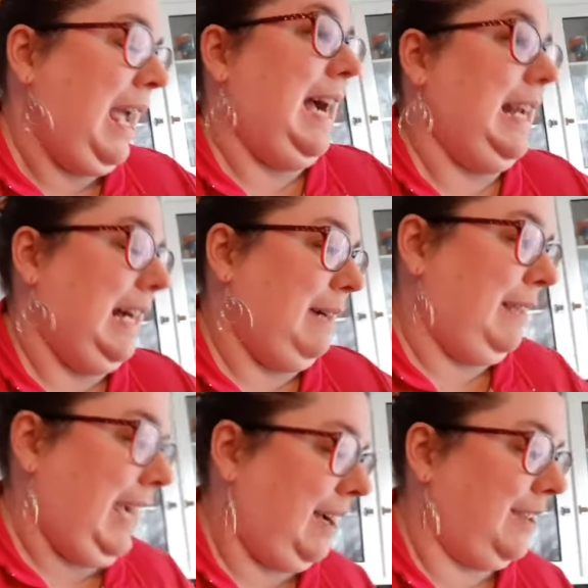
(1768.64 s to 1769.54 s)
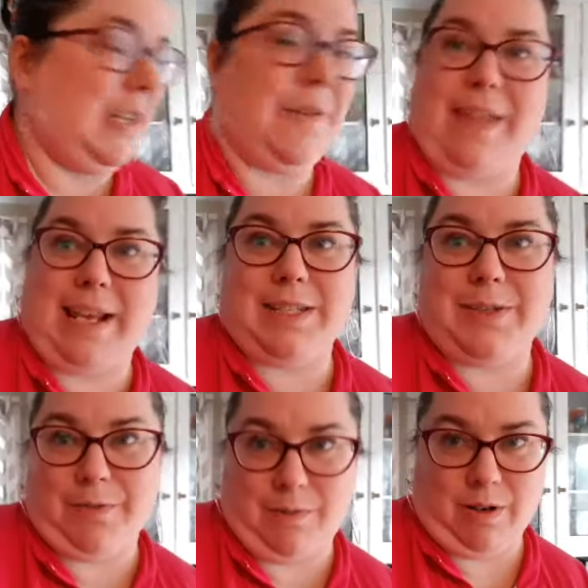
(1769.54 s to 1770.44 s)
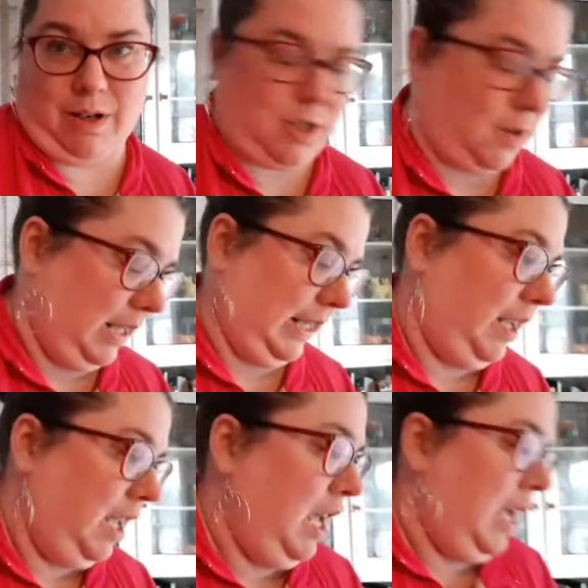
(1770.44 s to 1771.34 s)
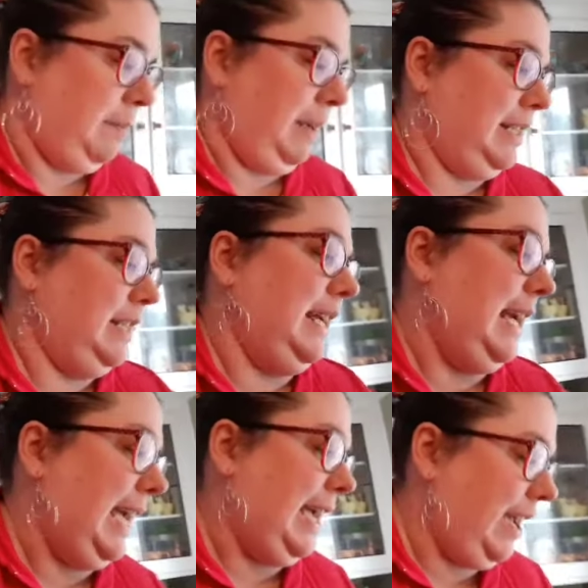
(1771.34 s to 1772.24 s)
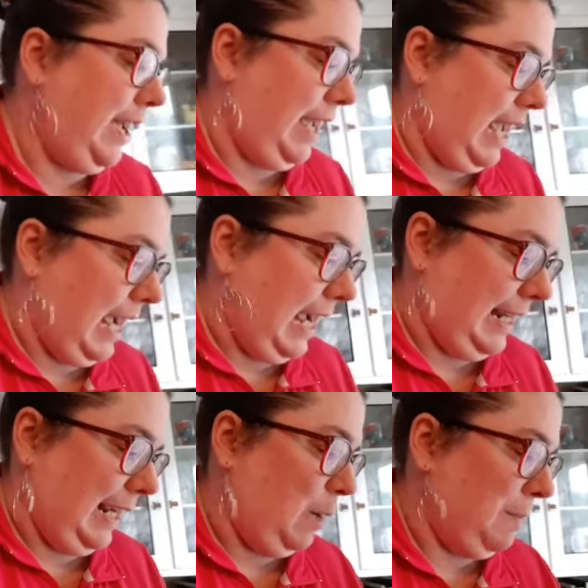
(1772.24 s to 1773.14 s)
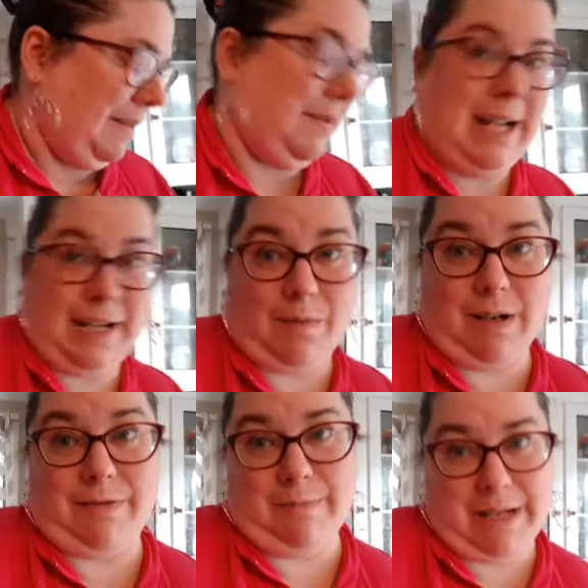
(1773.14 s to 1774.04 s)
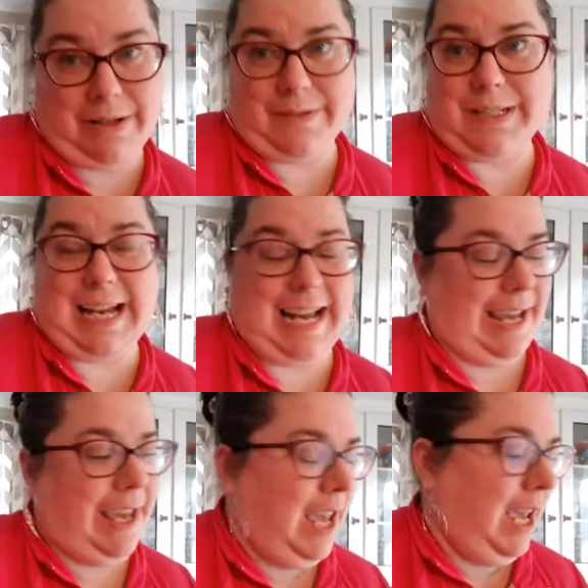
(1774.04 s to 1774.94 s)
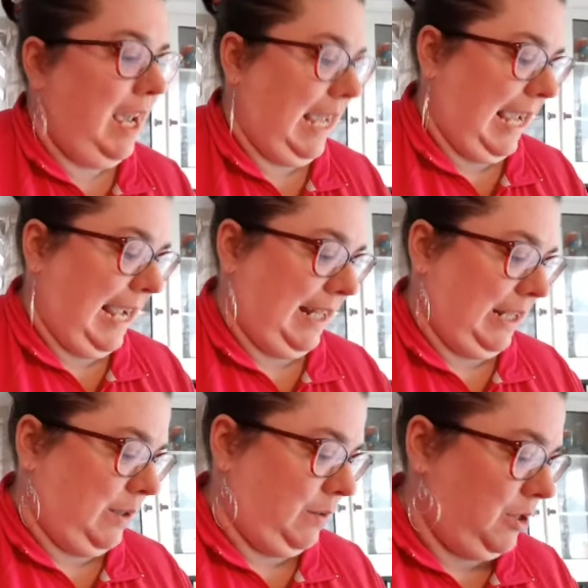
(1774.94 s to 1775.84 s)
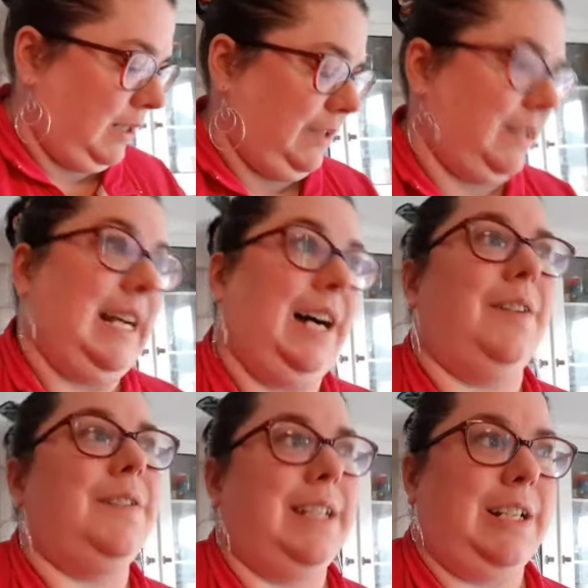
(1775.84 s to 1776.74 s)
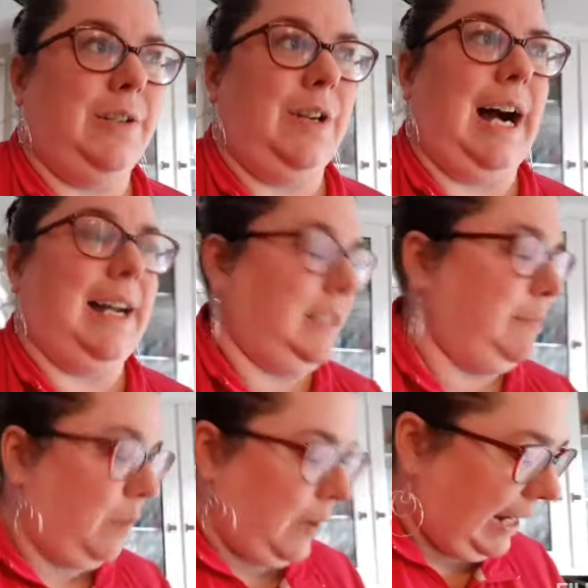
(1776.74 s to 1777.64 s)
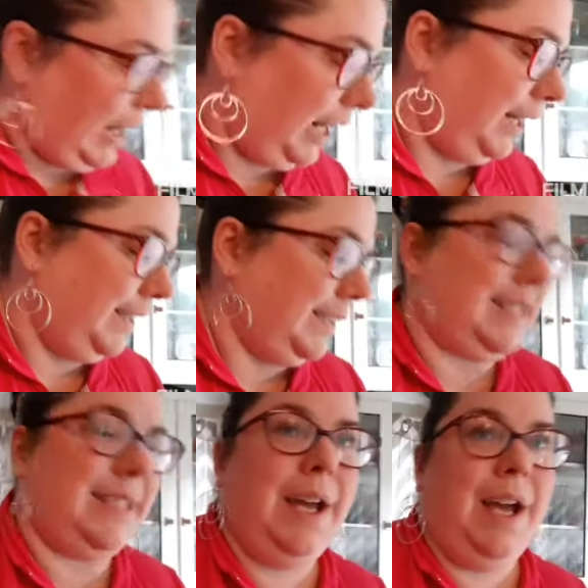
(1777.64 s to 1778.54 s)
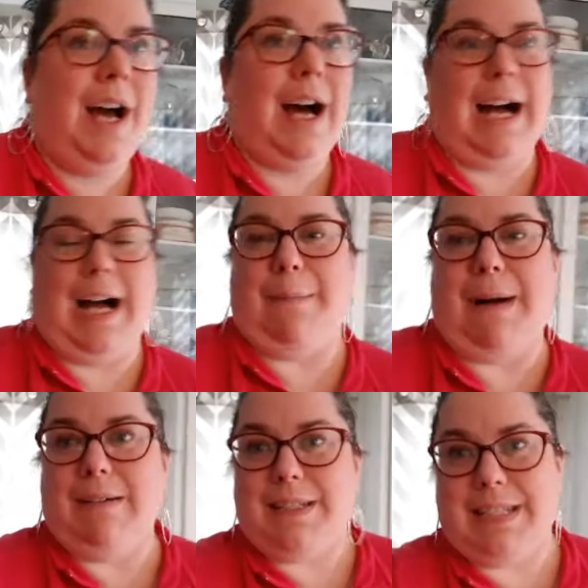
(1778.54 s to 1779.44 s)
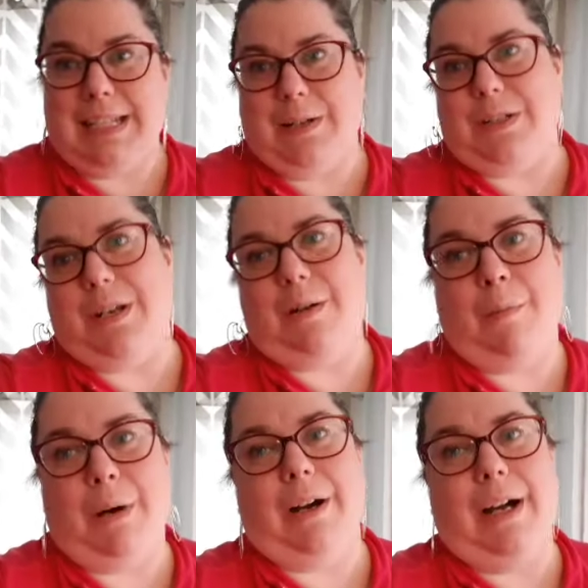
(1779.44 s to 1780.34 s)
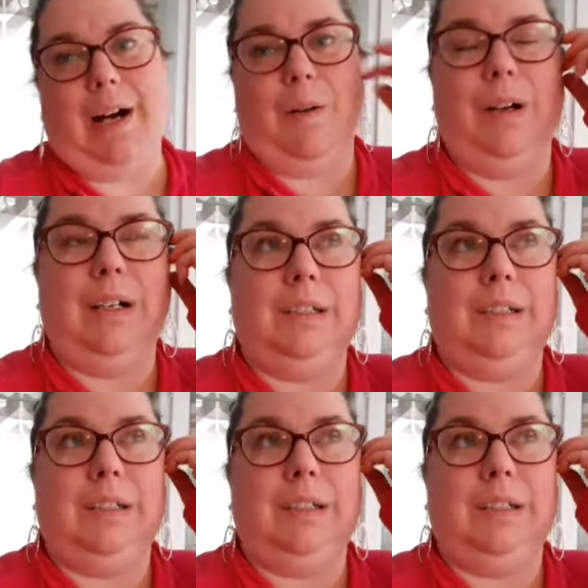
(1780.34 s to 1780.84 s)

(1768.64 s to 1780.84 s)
and um, yeah, so thanks for joining me today. And I hope everyone had a wonderful Mother's Day and that you enjoyed yourselves and you got spoiled. Um, I will see you tomorrow,